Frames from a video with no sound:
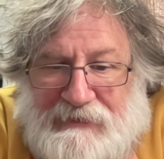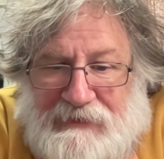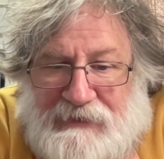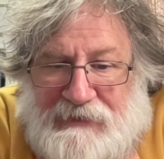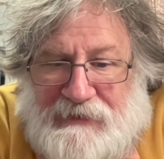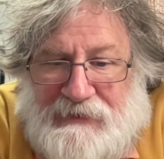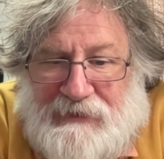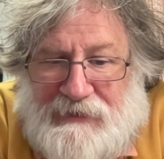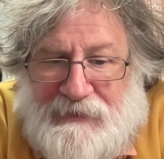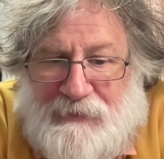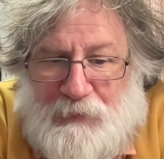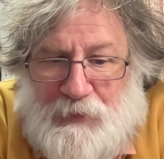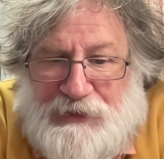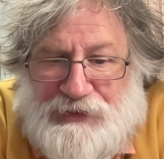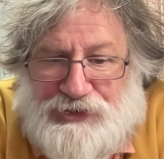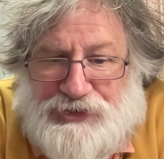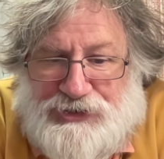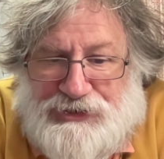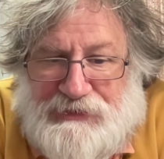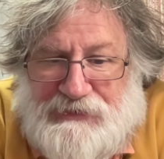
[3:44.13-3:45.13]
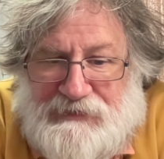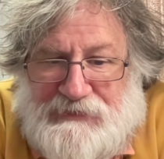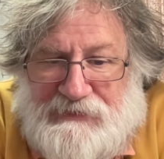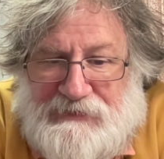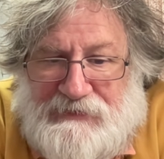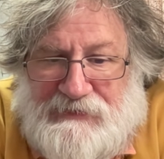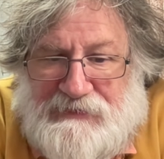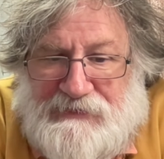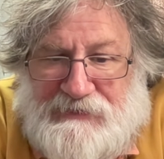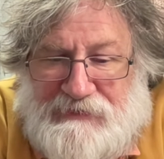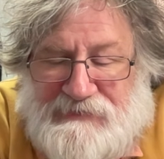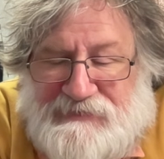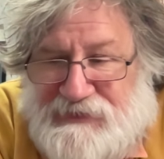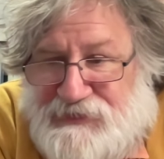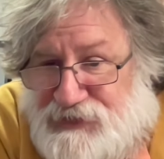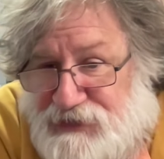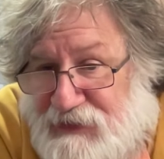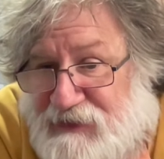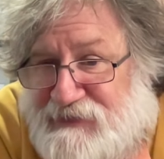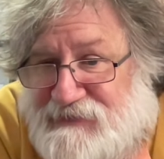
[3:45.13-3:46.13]
which
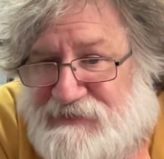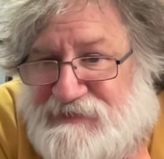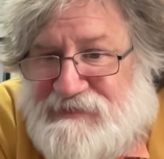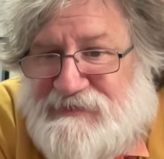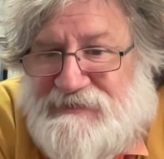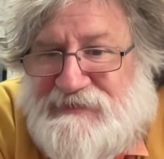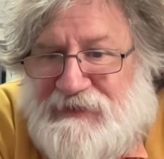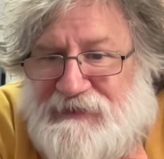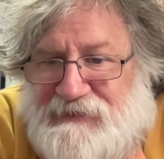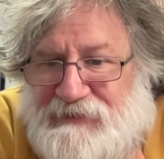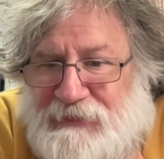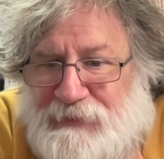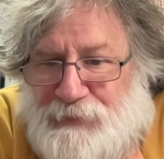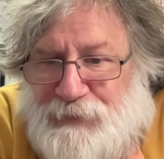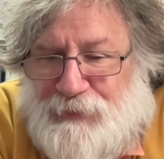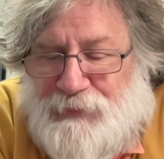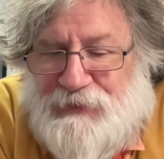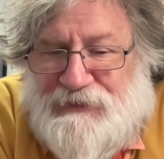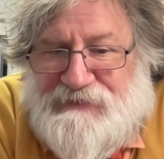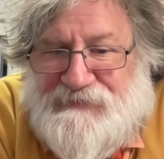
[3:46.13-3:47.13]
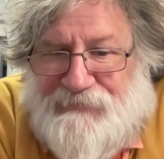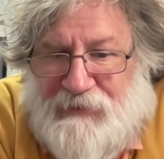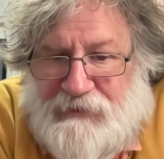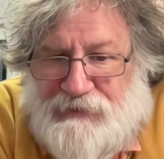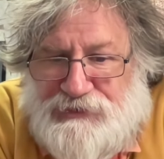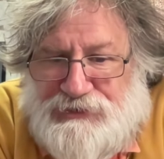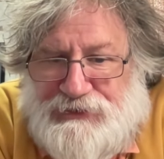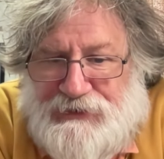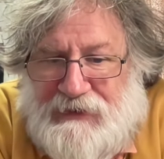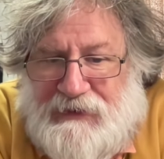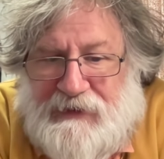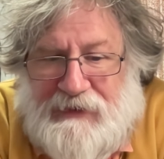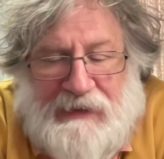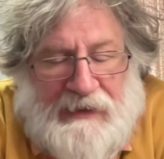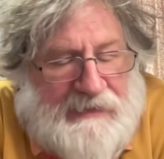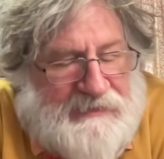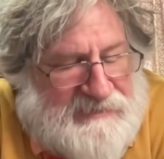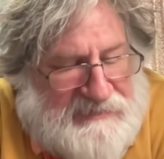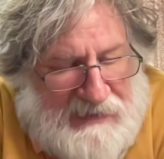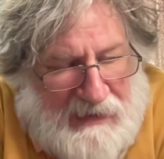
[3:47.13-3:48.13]
suggests that the law is functioning
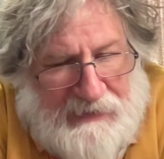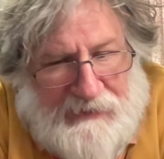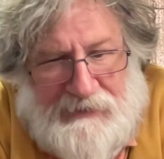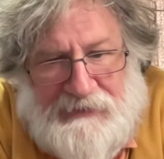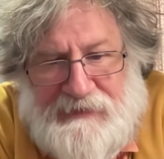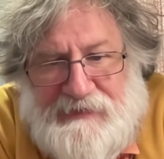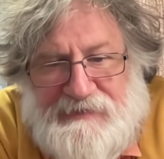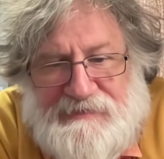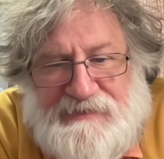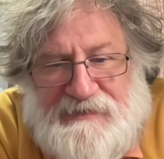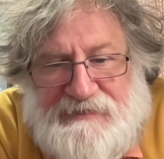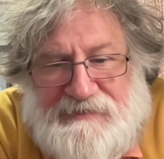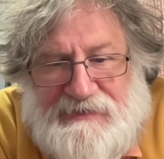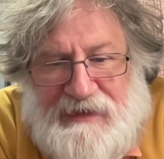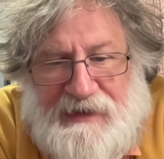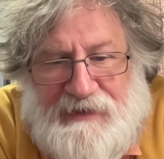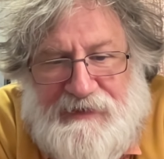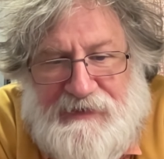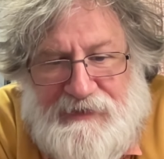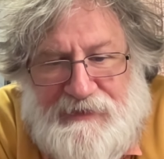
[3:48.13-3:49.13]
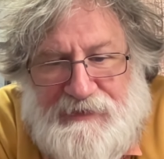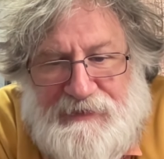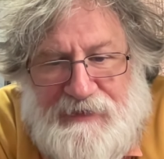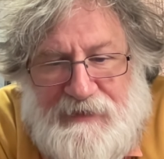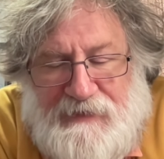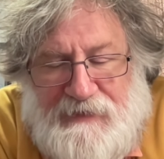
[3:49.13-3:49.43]
exactly as intended,